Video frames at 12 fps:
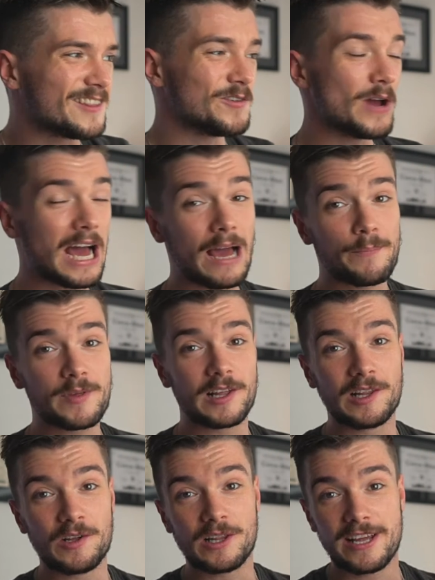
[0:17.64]
do
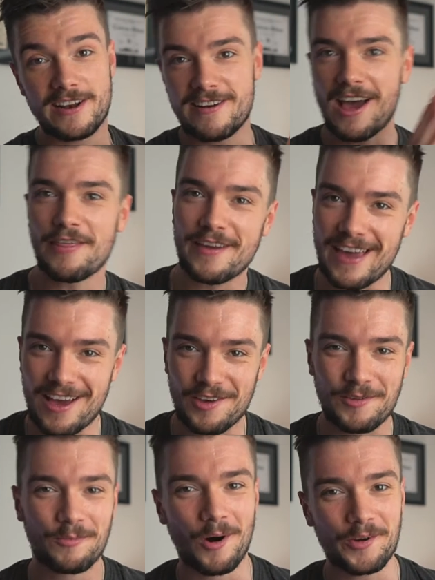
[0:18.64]
absolutely nothing else
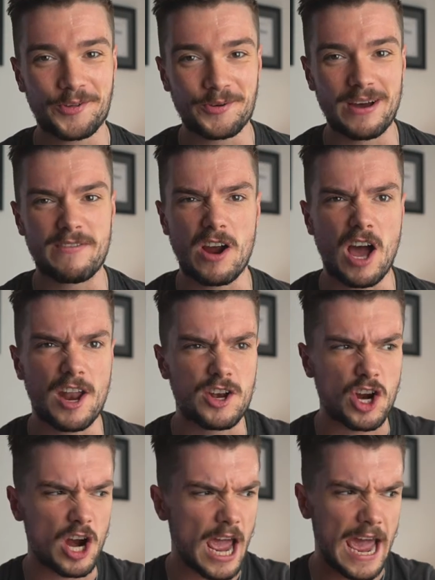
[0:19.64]
whatsoever under